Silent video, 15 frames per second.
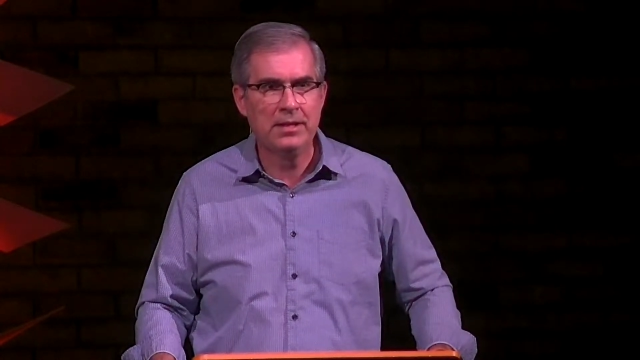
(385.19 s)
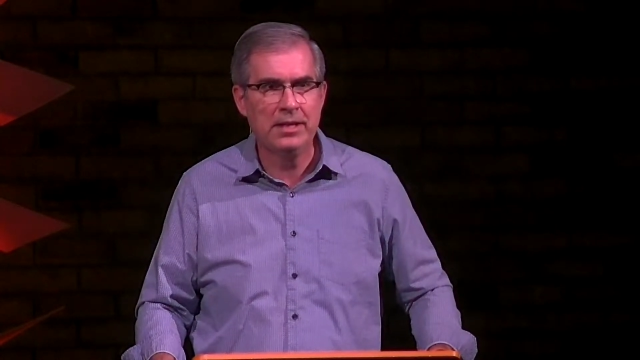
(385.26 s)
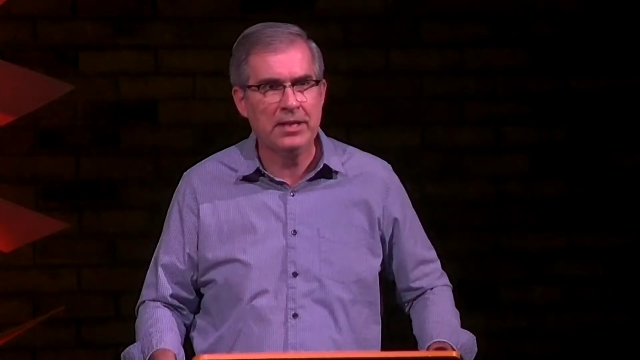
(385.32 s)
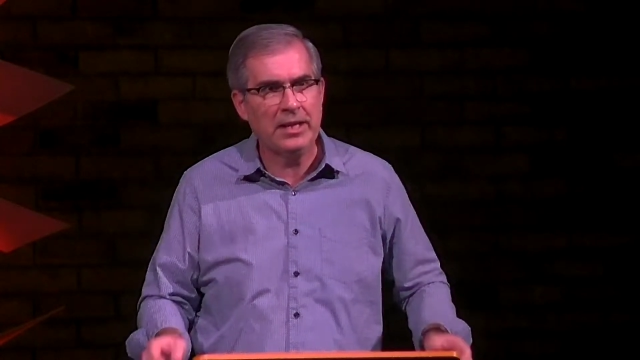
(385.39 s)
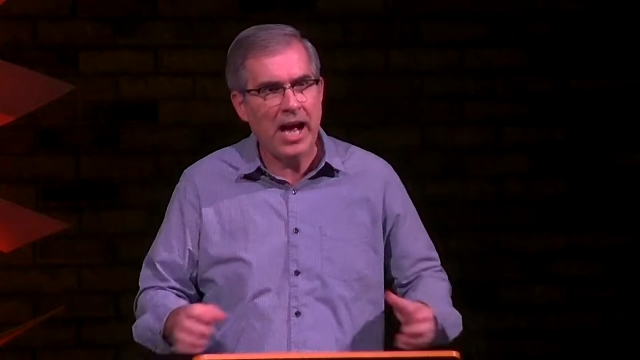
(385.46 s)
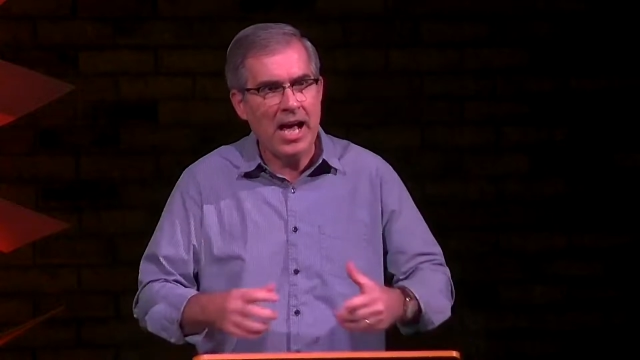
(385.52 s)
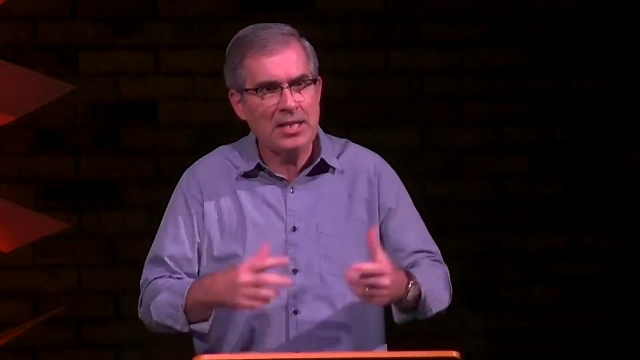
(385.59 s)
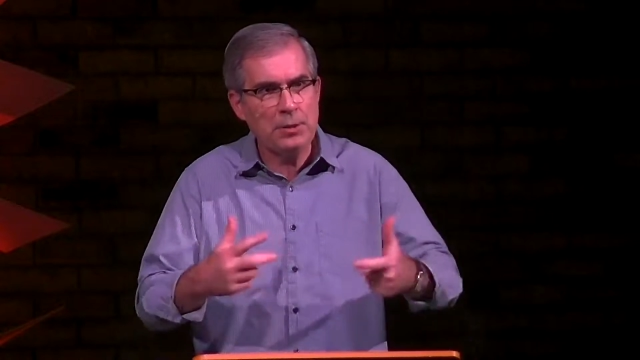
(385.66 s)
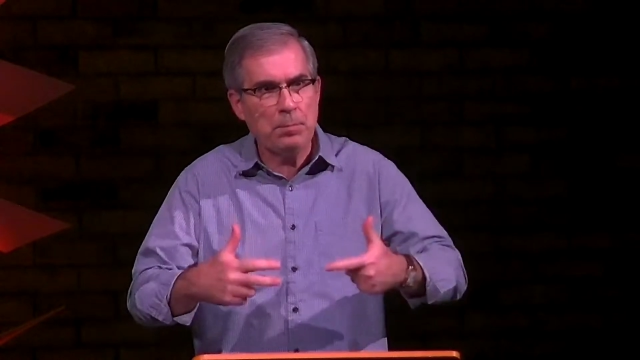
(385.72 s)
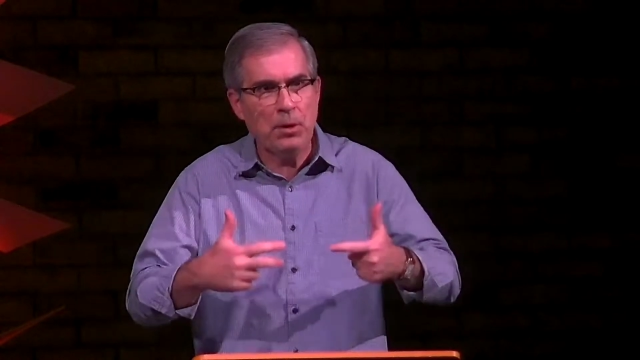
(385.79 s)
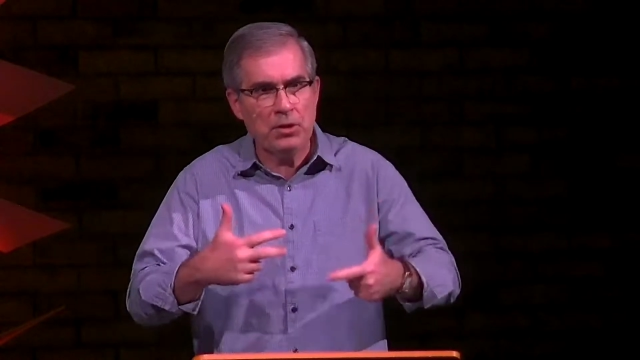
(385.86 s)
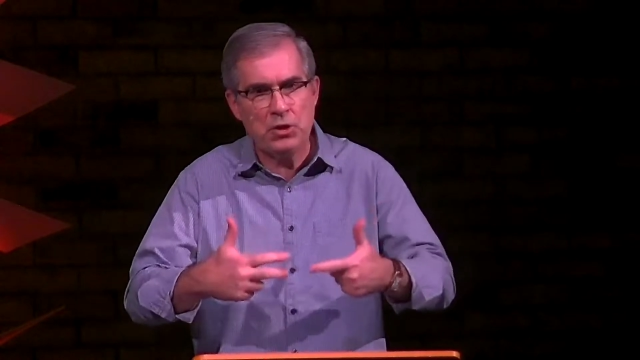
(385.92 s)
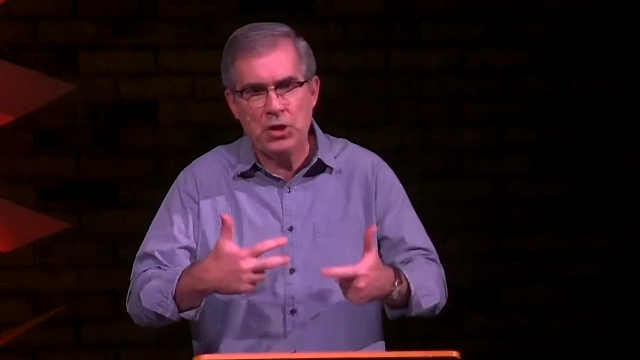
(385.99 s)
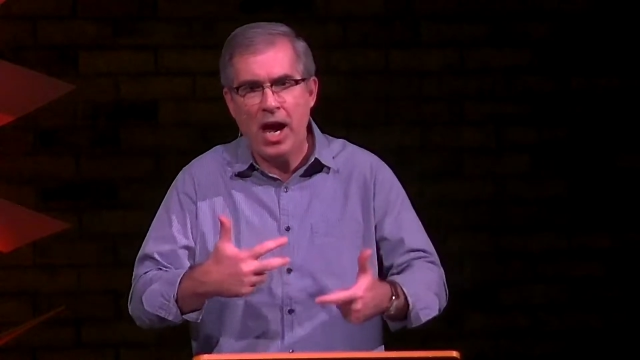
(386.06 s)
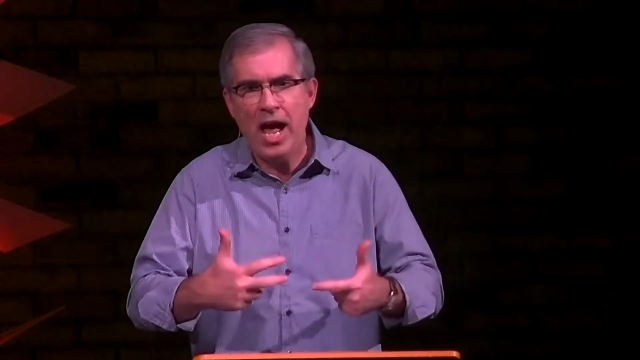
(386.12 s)
In the
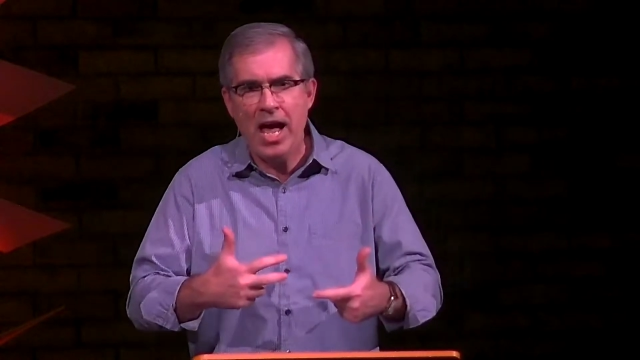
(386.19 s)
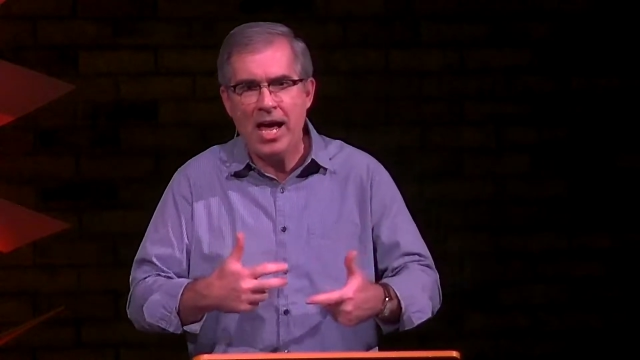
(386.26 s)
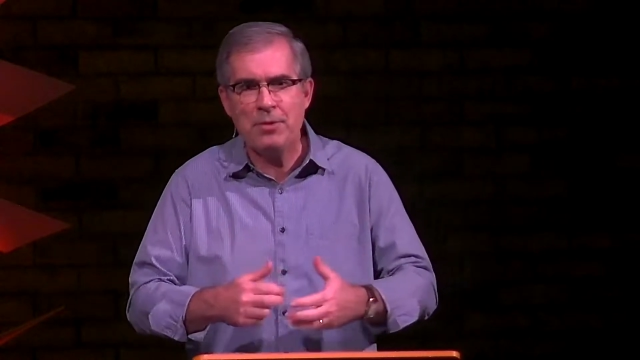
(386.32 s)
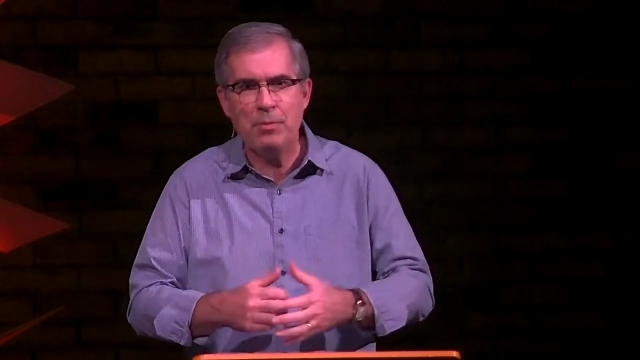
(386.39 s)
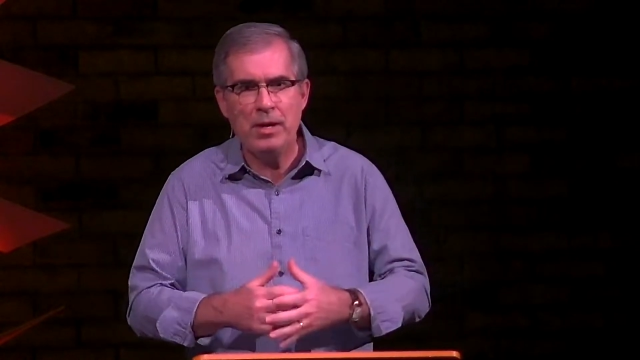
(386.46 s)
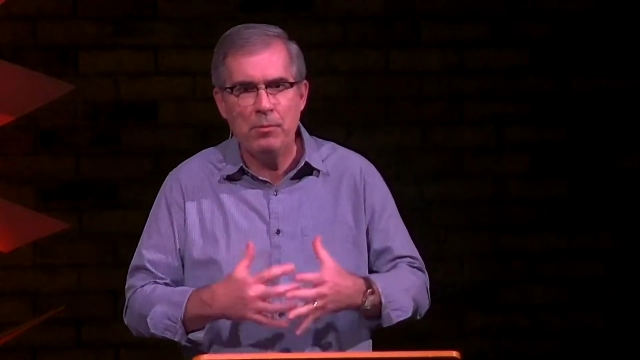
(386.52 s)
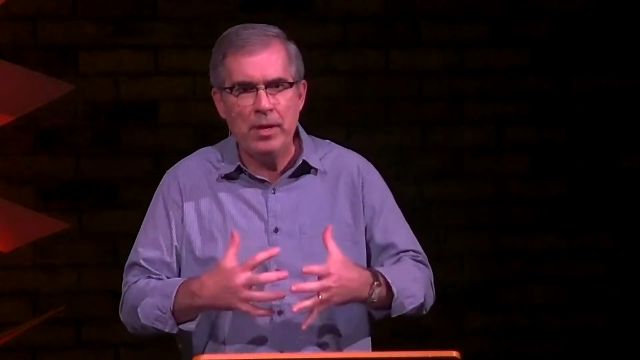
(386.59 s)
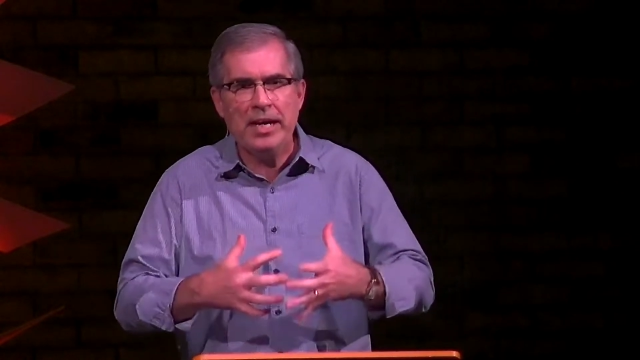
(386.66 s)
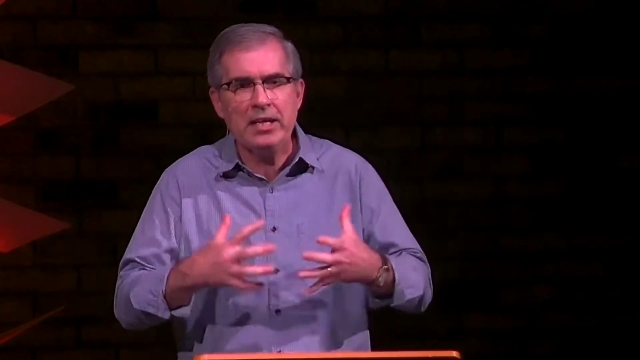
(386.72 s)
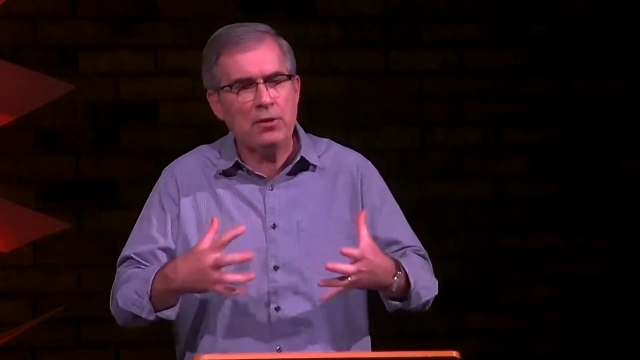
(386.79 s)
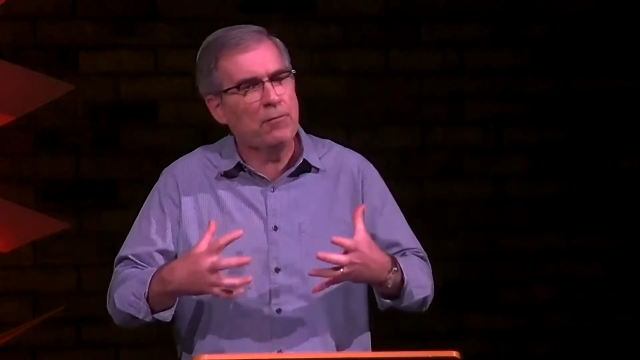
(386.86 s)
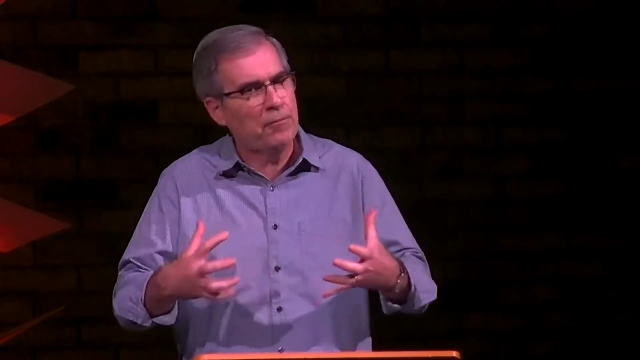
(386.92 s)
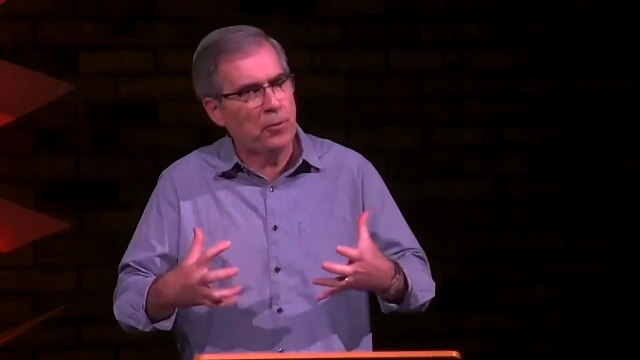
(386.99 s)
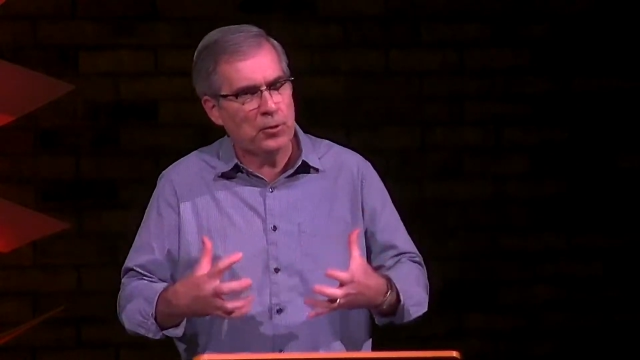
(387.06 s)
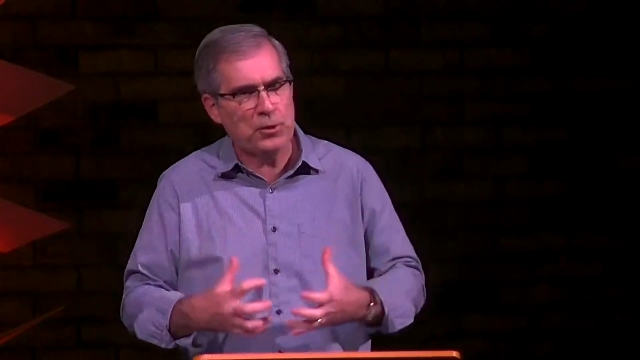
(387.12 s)
Gospel of John, we get
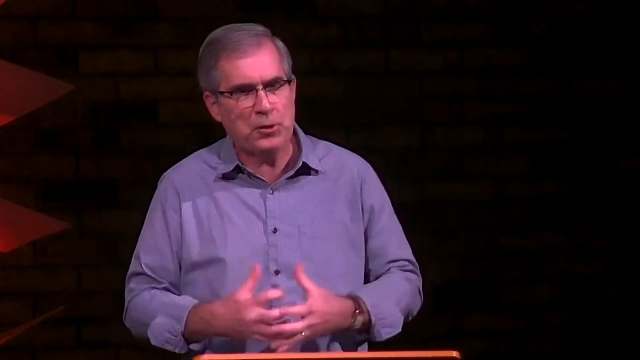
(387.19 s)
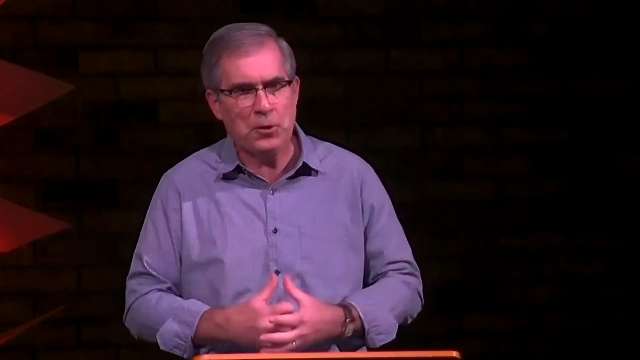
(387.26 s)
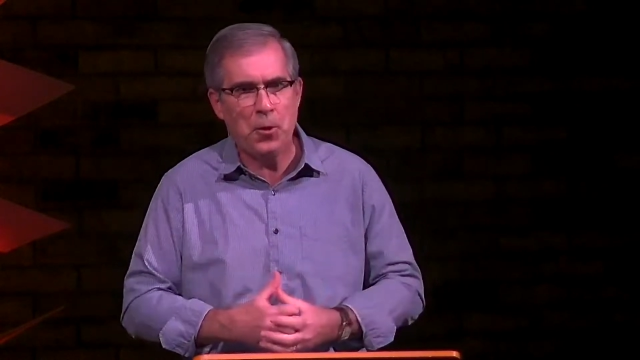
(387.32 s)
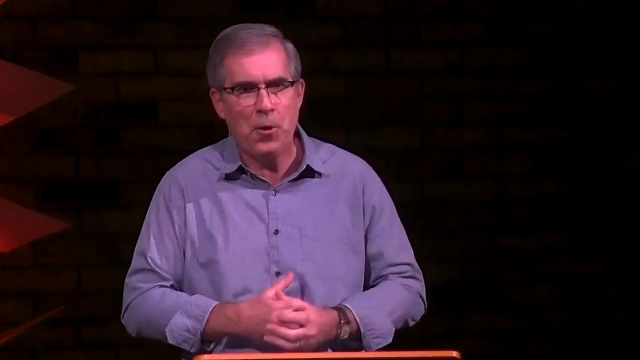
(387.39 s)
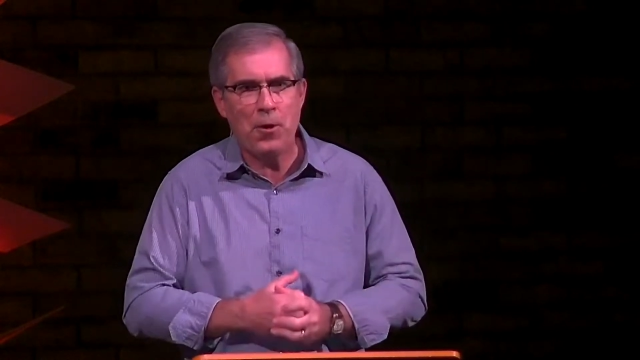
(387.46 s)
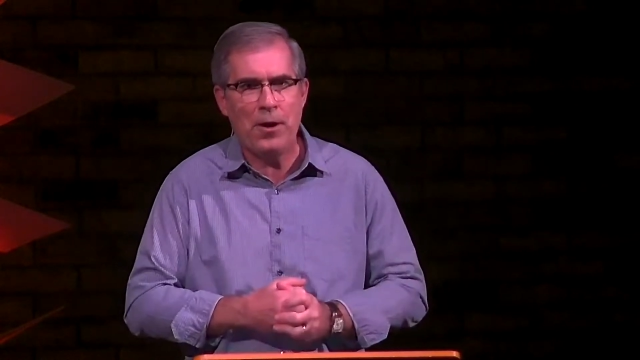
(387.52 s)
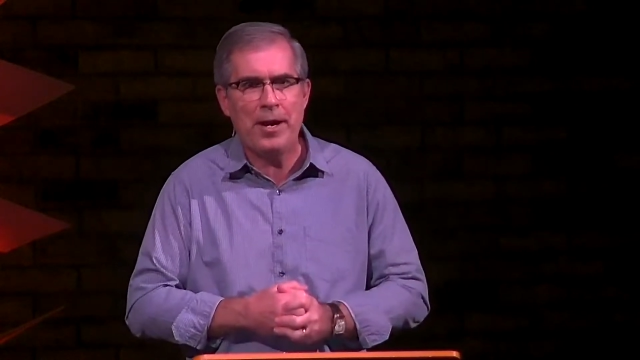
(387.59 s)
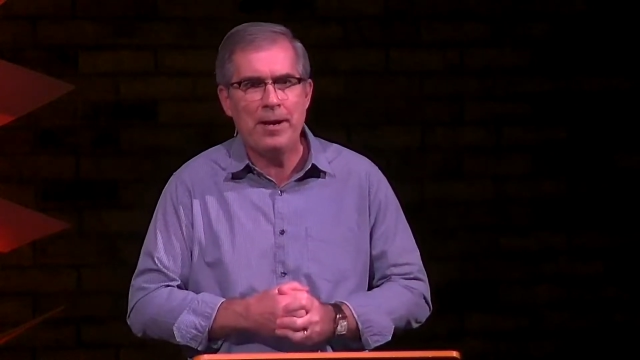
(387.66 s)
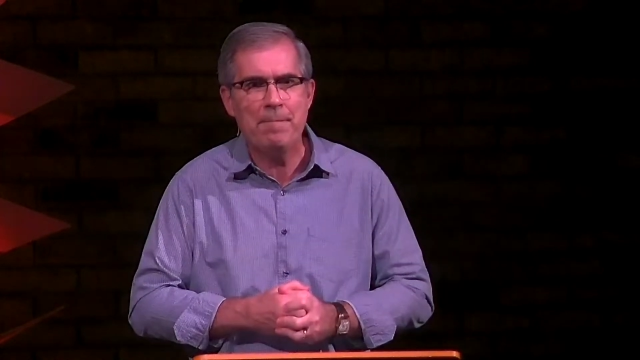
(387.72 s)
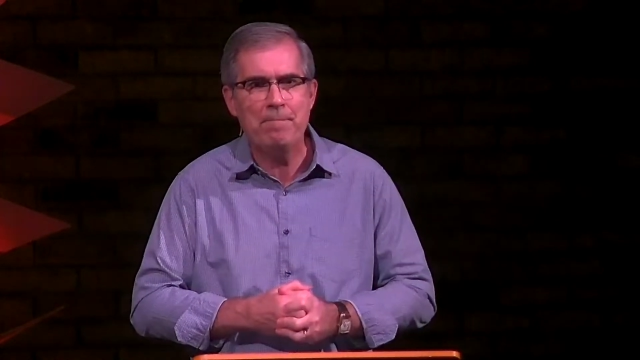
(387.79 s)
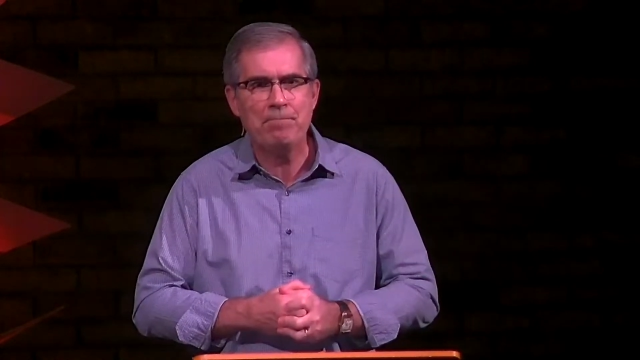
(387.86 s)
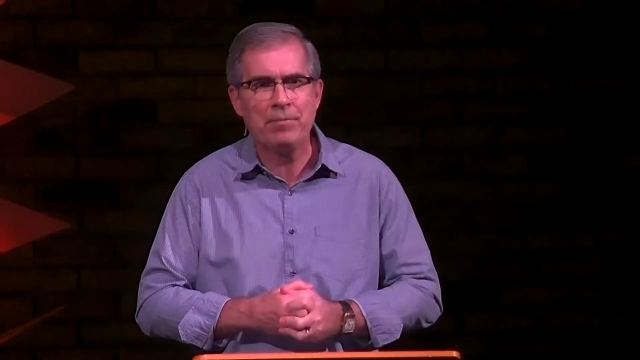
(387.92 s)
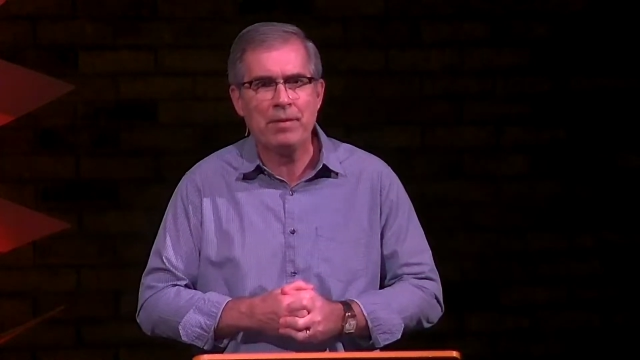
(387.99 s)
the full story.